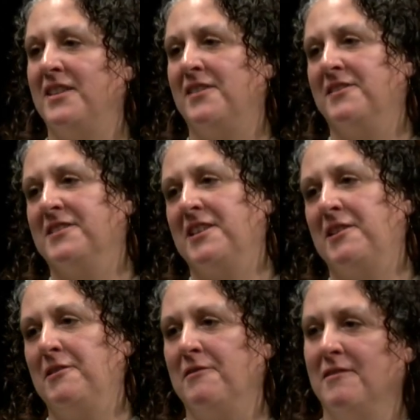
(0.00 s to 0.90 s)
You know, it's like
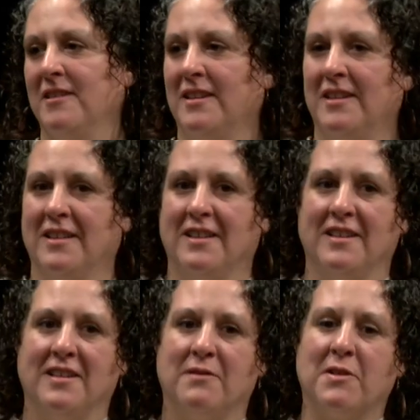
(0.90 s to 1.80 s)
he
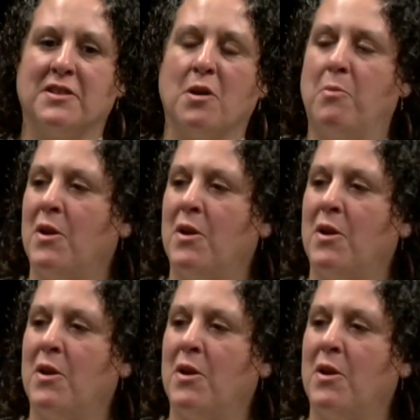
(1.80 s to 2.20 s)
went to go